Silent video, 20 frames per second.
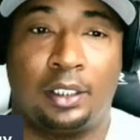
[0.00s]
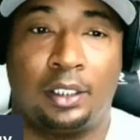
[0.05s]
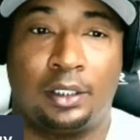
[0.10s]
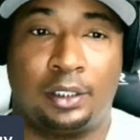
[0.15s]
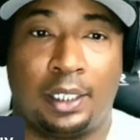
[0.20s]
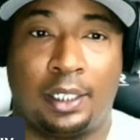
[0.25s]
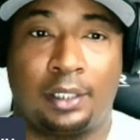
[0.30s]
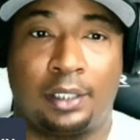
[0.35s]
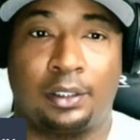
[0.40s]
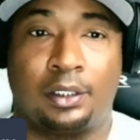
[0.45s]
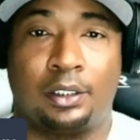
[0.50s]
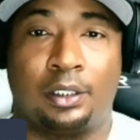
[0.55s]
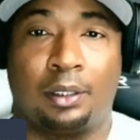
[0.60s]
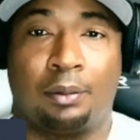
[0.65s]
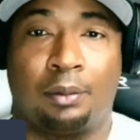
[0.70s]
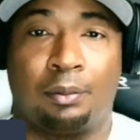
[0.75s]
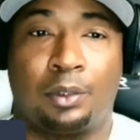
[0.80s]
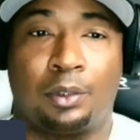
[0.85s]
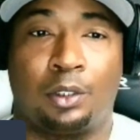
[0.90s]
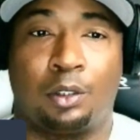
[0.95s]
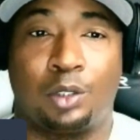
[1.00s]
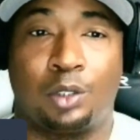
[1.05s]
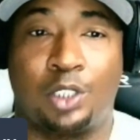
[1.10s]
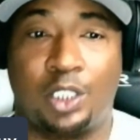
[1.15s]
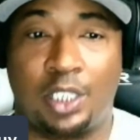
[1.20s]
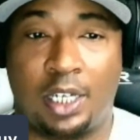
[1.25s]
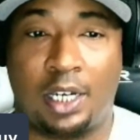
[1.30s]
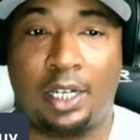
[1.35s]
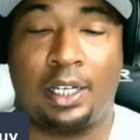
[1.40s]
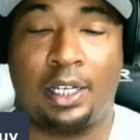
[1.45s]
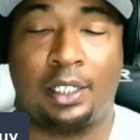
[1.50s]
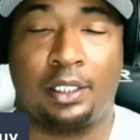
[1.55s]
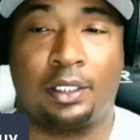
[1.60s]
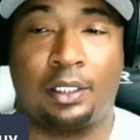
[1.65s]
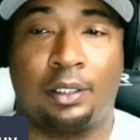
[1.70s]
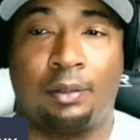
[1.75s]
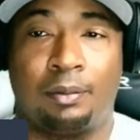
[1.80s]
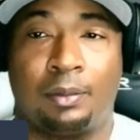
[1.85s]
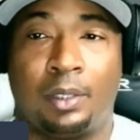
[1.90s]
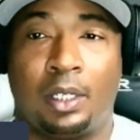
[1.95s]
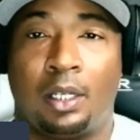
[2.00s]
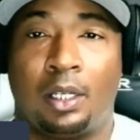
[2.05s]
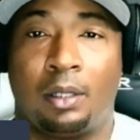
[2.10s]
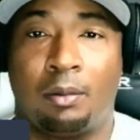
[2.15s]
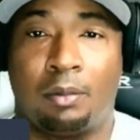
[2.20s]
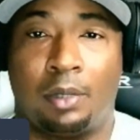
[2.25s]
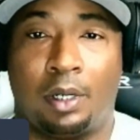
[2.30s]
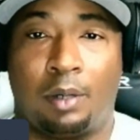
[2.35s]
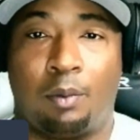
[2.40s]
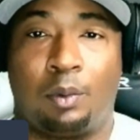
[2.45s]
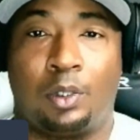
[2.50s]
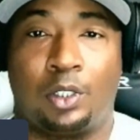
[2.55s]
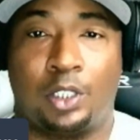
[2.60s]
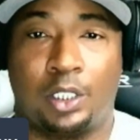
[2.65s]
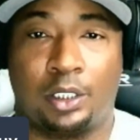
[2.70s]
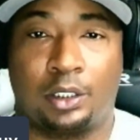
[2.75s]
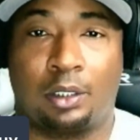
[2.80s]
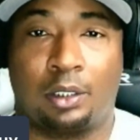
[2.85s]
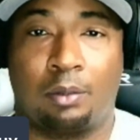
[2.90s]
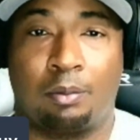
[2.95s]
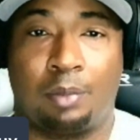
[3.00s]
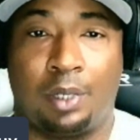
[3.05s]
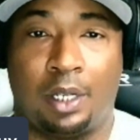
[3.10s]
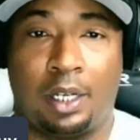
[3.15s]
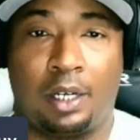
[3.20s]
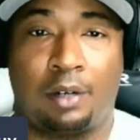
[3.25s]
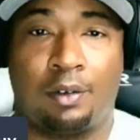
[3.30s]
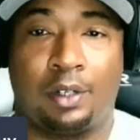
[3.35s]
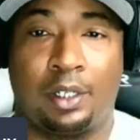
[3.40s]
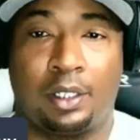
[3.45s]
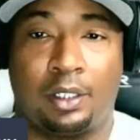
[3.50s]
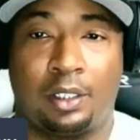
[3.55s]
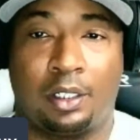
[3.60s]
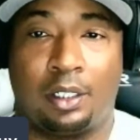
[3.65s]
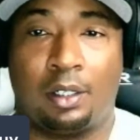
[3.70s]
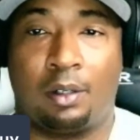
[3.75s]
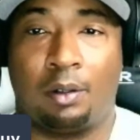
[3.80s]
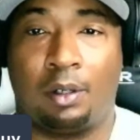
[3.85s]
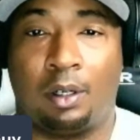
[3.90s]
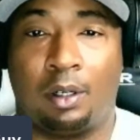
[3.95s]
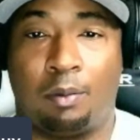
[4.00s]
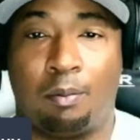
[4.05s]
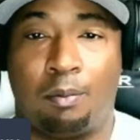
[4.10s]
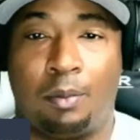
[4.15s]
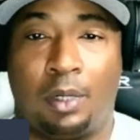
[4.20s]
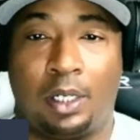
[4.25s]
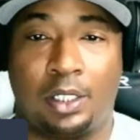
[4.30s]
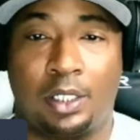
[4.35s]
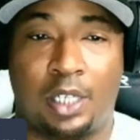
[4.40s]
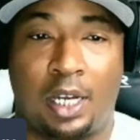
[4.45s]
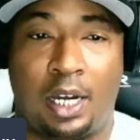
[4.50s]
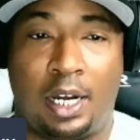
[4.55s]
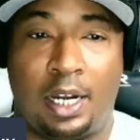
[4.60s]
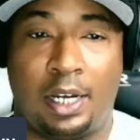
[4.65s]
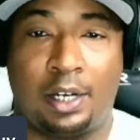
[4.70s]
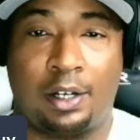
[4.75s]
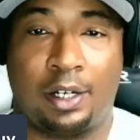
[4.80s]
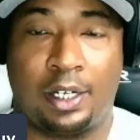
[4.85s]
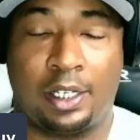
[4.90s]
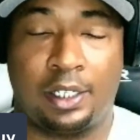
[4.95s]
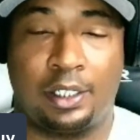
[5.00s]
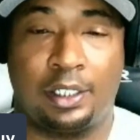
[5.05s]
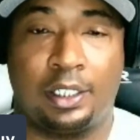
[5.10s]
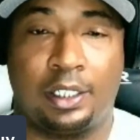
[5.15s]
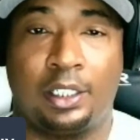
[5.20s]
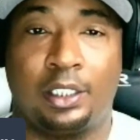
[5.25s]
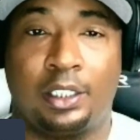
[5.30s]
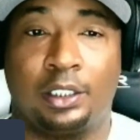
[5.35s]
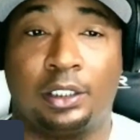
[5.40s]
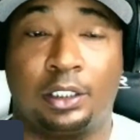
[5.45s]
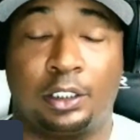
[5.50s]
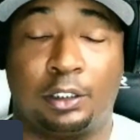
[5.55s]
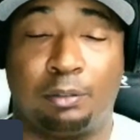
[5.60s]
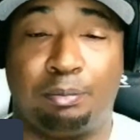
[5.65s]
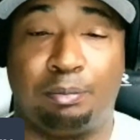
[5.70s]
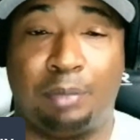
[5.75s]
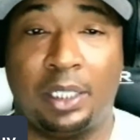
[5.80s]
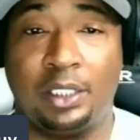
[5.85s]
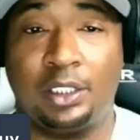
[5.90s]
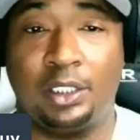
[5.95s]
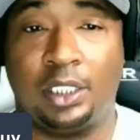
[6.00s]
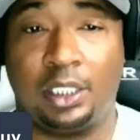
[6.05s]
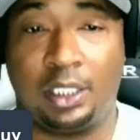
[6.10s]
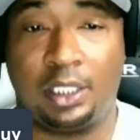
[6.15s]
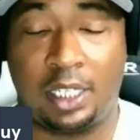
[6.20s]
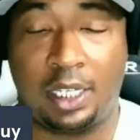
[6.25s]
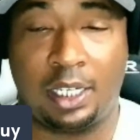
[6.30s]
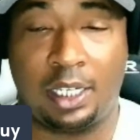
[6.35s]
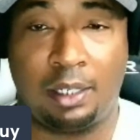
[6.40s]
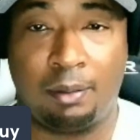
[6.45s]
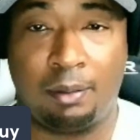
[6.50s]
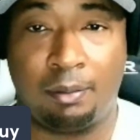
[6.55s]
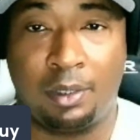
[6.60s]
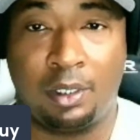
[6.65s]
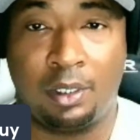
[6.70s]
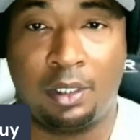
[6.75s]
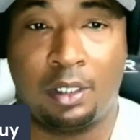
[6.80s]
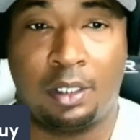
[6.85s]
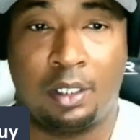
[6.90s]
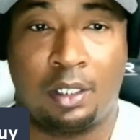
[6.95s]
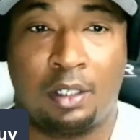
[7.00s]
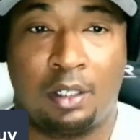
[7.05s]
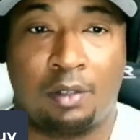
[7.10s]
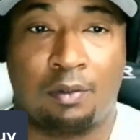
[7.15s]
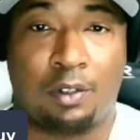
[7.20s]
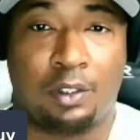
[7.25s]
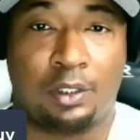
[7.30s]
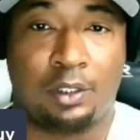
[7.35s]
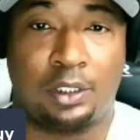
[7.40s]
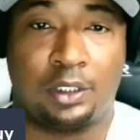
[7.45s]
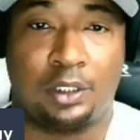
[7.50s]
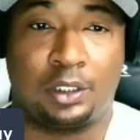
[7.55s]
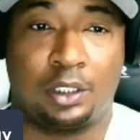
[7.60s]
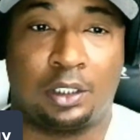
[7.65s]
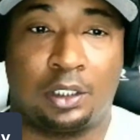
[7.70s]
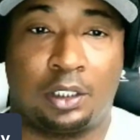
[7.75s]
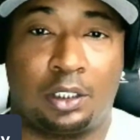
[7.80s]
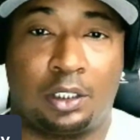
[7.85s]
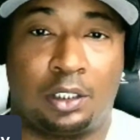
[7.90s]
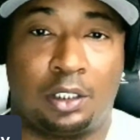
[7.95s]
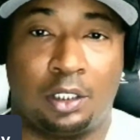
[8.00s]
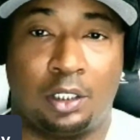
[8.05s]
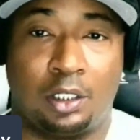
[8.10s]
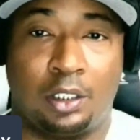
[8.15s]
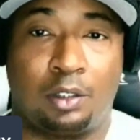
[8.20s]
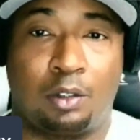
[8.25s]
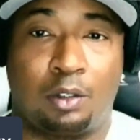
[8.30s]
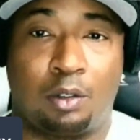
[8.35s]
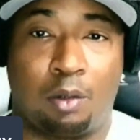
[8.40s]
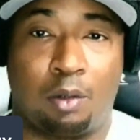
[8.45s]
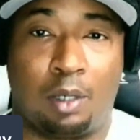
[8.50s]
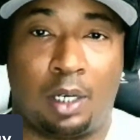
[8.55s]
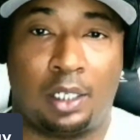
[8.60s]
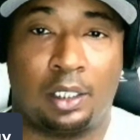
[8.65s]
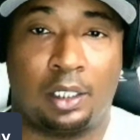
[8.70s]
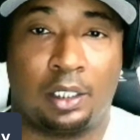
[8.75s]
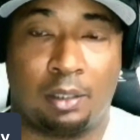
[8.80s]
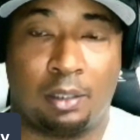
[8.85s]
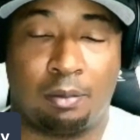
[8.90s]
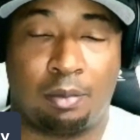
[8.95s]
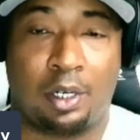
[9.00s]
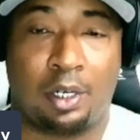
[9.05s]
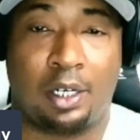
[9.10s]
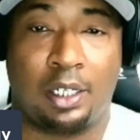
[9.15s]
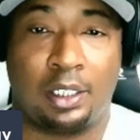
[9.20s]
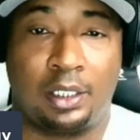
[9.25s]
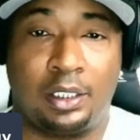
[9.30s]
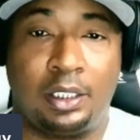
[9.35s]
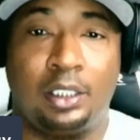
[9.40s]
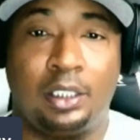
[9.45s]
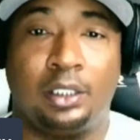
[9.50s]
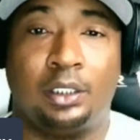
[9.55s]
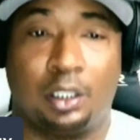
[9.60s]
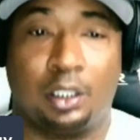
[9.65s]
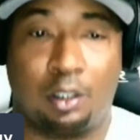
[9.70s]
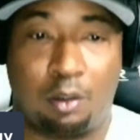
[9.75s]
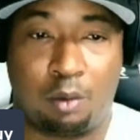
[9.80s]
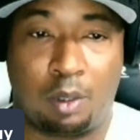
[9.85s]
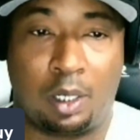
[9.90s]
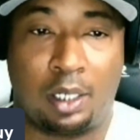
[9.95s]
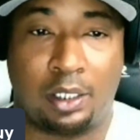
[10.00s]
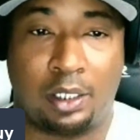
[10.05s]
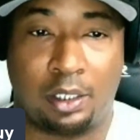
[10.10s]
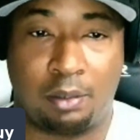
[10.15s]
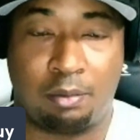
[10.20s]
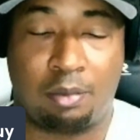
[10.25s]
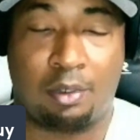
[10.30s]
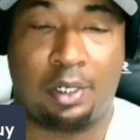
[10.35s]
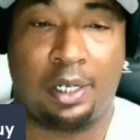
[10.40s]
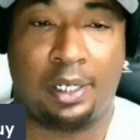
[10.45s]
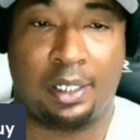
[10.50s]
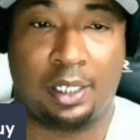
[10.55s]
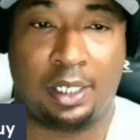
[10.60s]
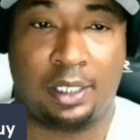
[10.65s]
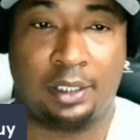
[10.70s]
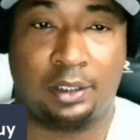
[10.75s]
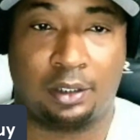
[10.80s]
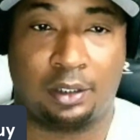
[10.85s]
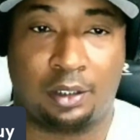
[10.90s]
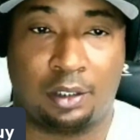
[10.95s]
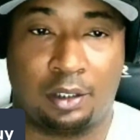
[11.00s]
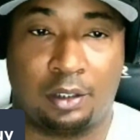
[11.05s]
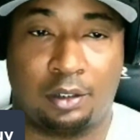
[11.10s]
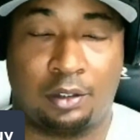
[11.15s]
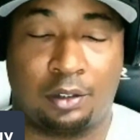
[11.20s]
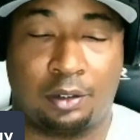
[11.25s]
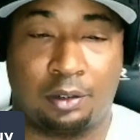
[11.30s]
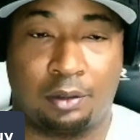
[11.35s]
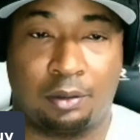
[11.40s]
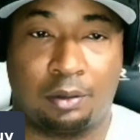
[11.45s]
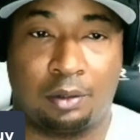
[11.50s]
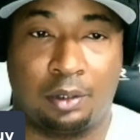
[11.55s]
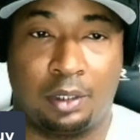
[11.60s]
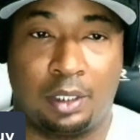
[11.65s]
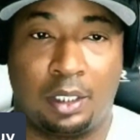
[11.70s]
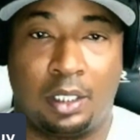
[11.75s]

Shout out to them. No shot at them, but we're just comparing a much higher end in the suspension game versus a good quality brand, a decent quality brand like Skunk 2.